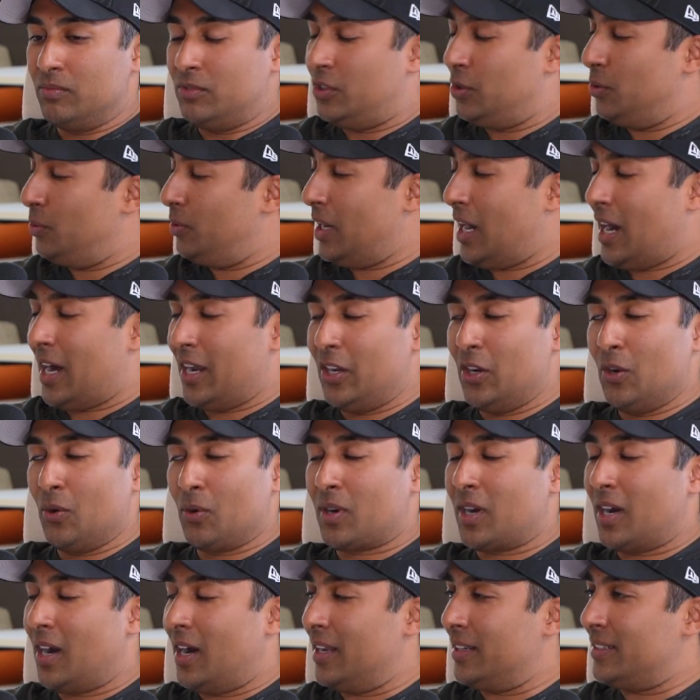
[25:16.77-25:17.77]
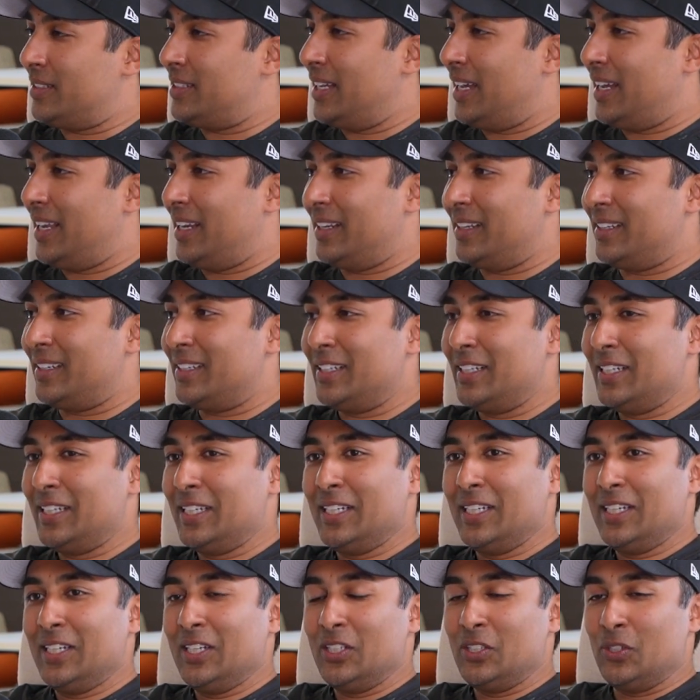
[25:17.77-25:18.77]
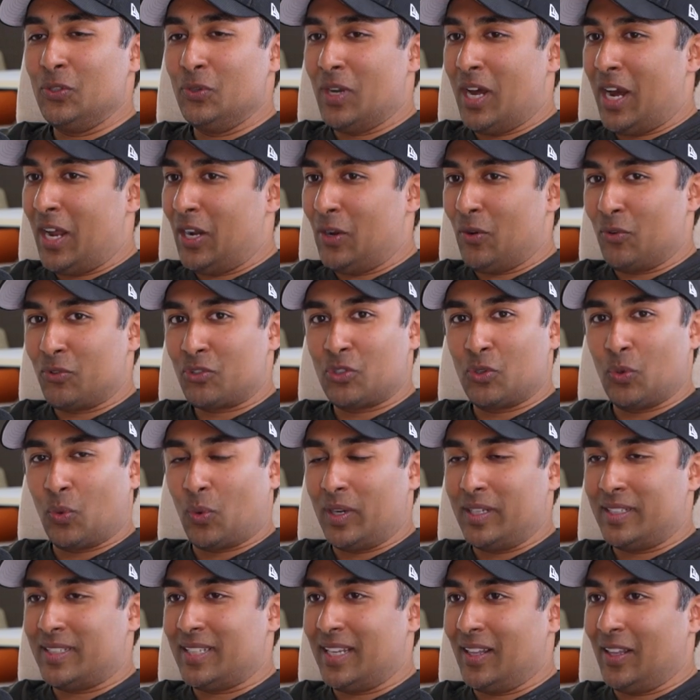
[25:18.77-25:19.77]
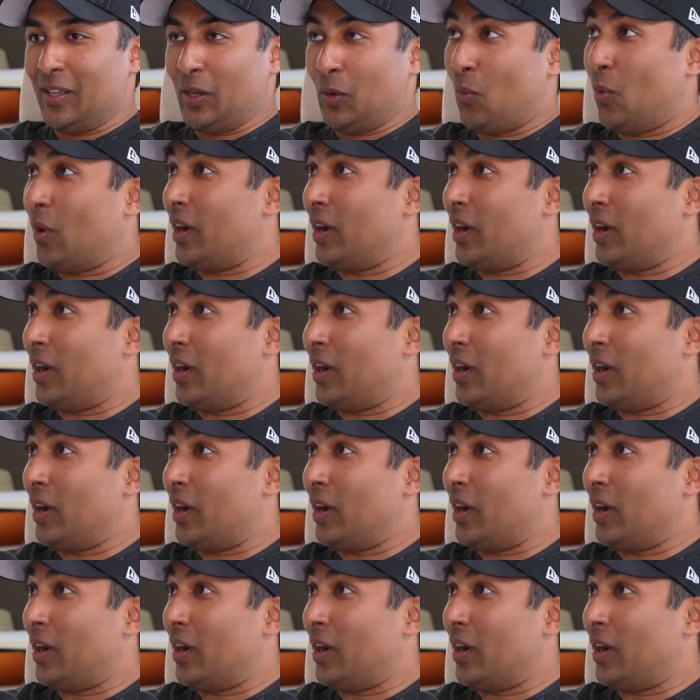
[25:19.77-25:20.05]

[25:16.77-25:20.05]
do not know content, do not know storytelling.